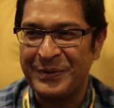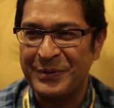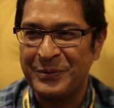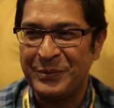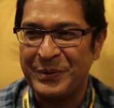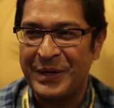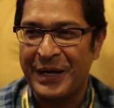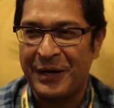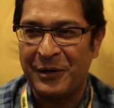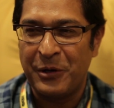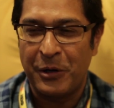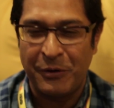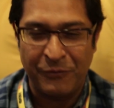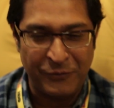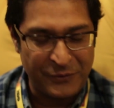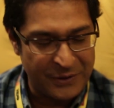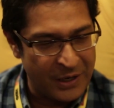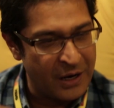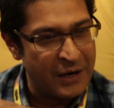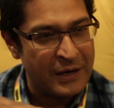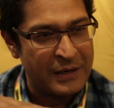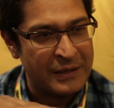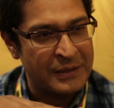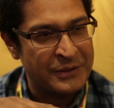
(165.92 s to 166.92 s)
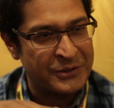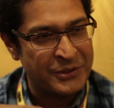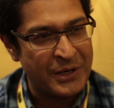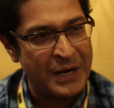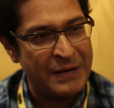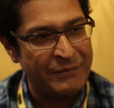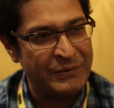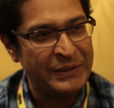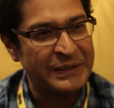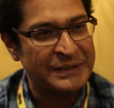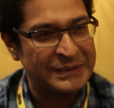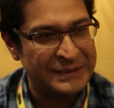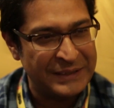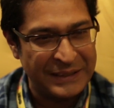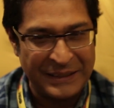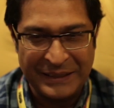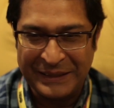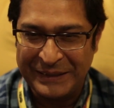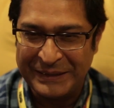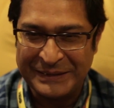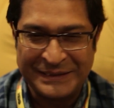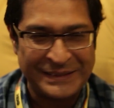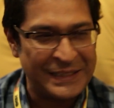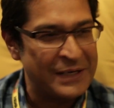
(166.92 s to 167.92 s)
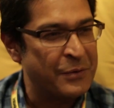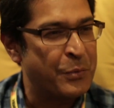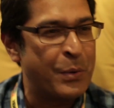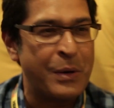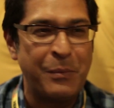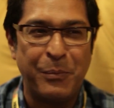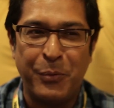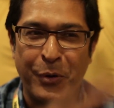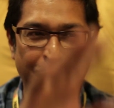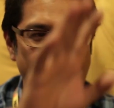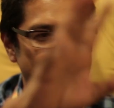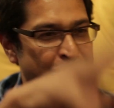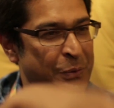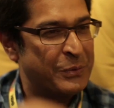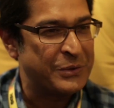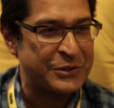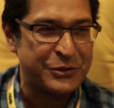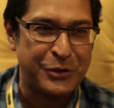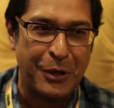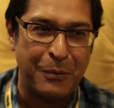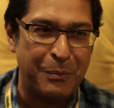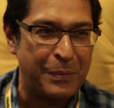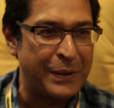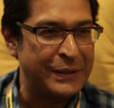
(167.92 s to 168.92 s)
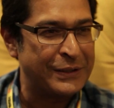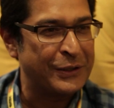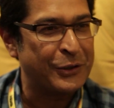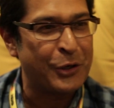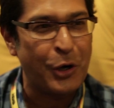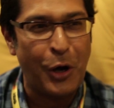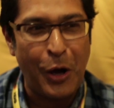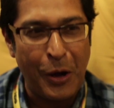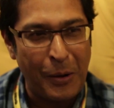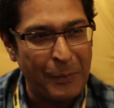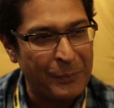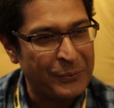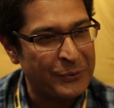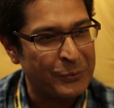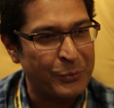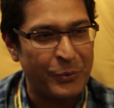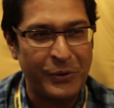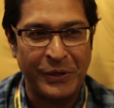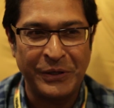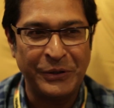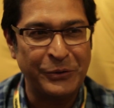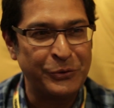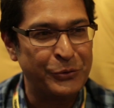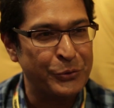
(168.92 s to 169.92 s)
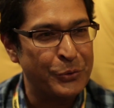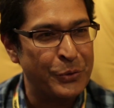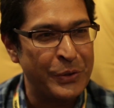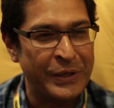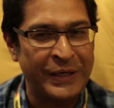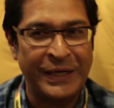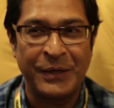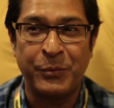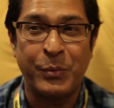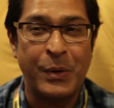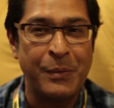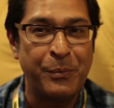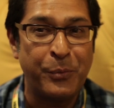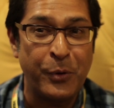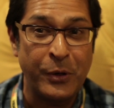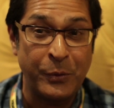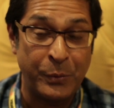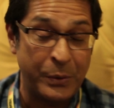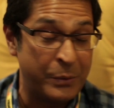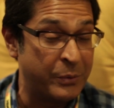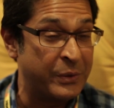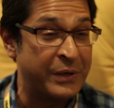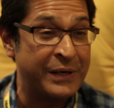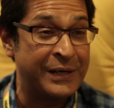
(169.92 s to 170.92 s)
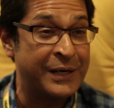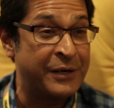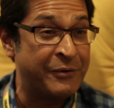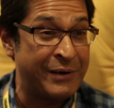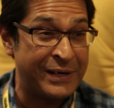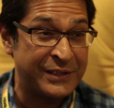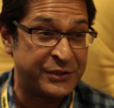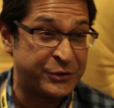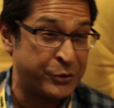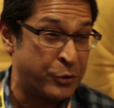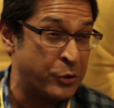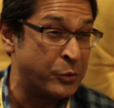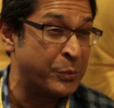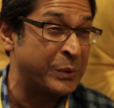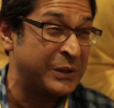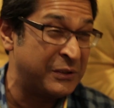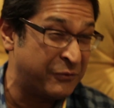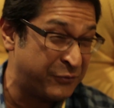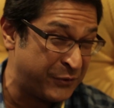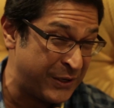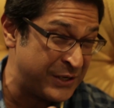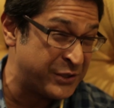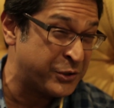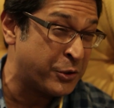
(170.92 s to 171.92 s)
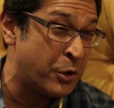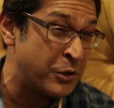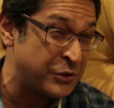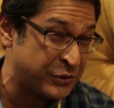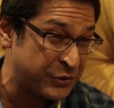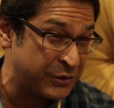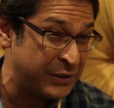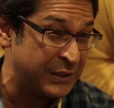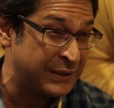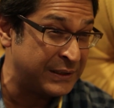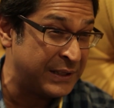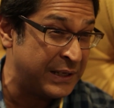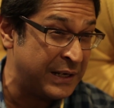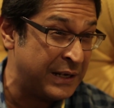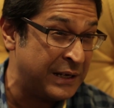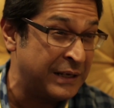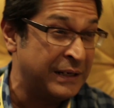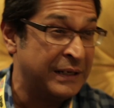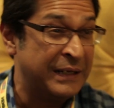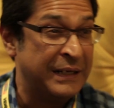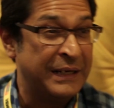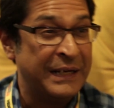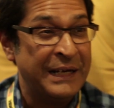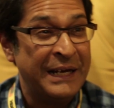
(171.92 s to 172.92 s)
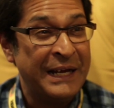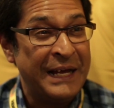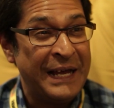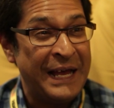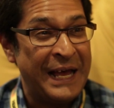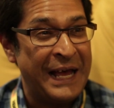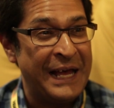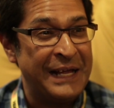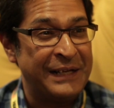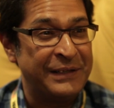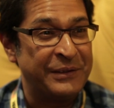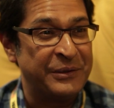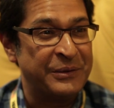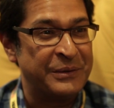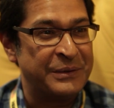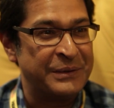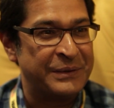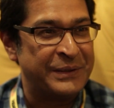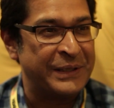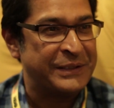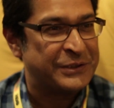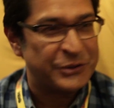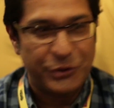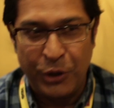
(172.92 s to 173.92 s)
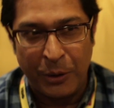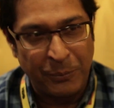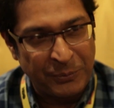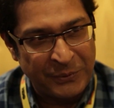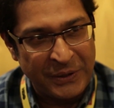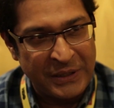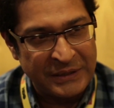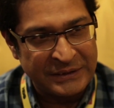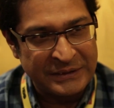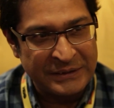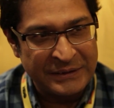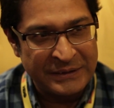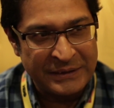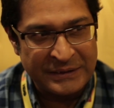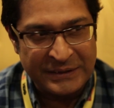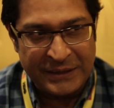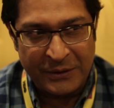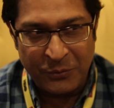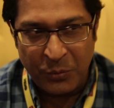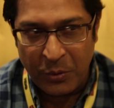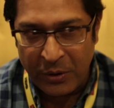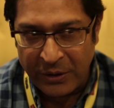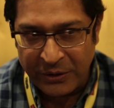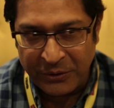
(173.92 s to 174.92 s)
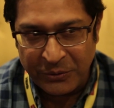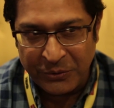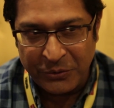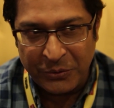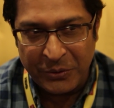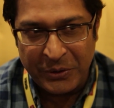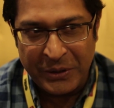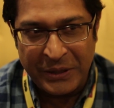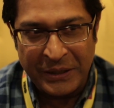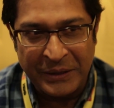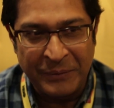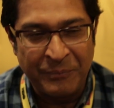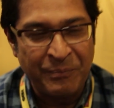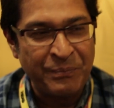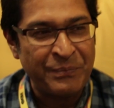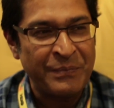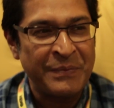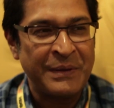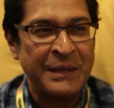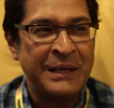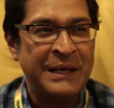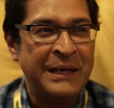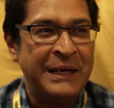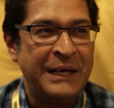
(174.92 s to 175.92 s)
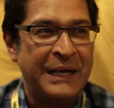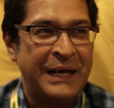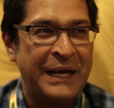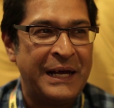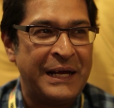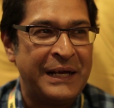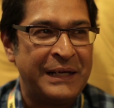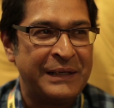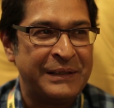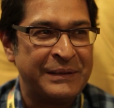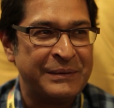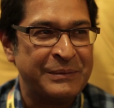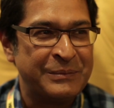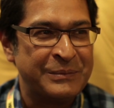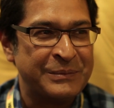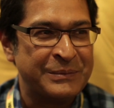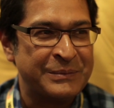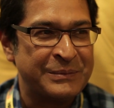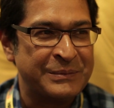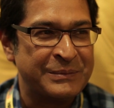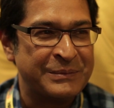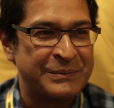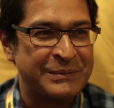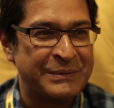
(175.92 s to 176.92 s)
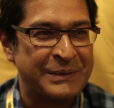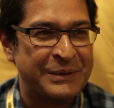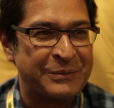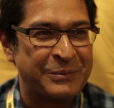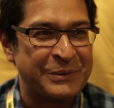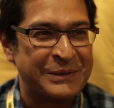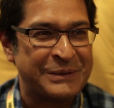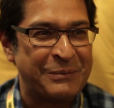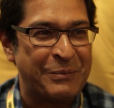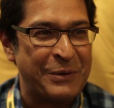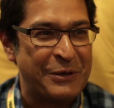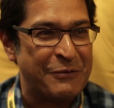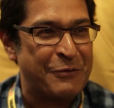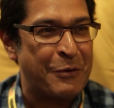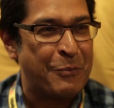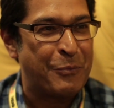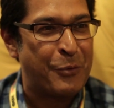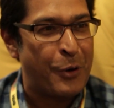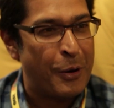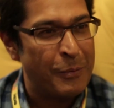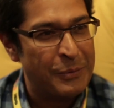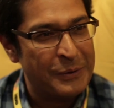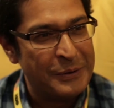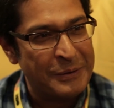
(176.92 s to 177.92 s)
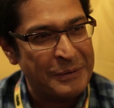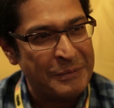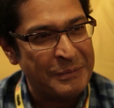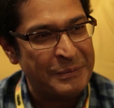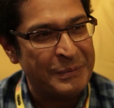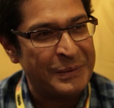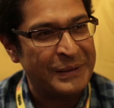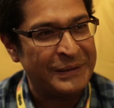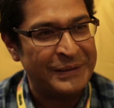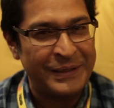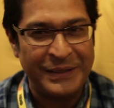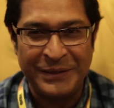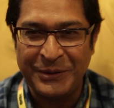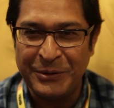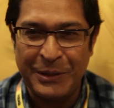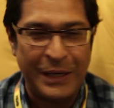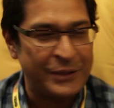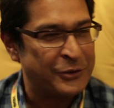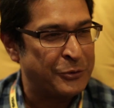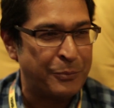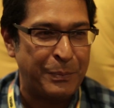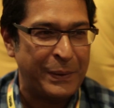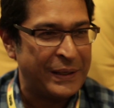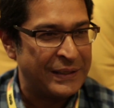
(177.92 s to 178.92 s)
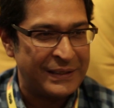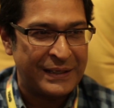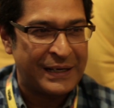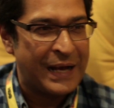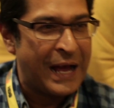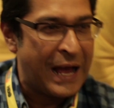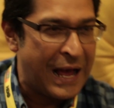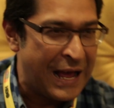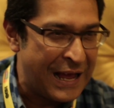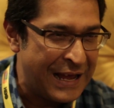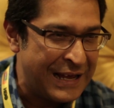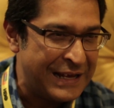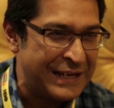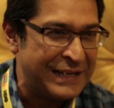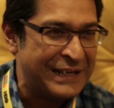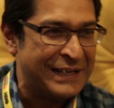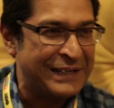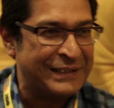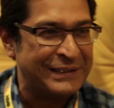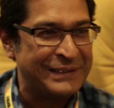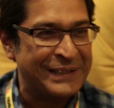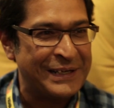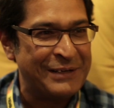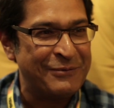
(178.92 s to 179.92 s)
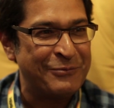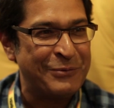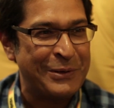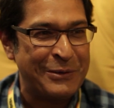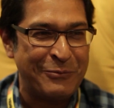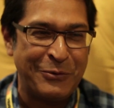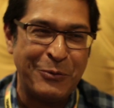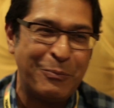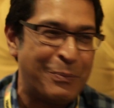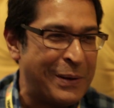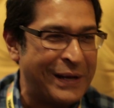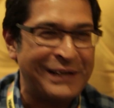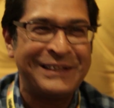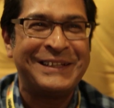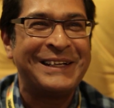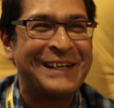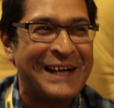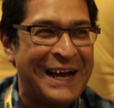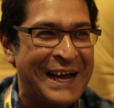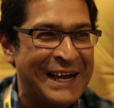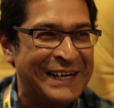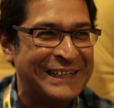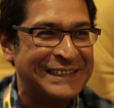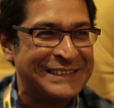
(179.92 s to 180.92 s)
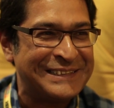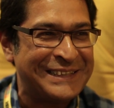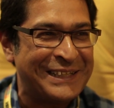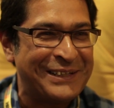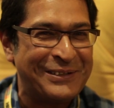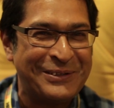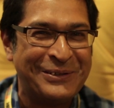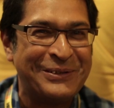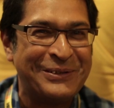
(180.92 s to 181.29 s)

we had a lot of car driving scenes, and at one point we were stopped by the cops. What are you doing? At one point we were in a red zone with the French consulate there, and they stopped us and they said, what are you doing? And it was a bit of a problem, and then you had to pay the guy, and then when we paid the guy, he said,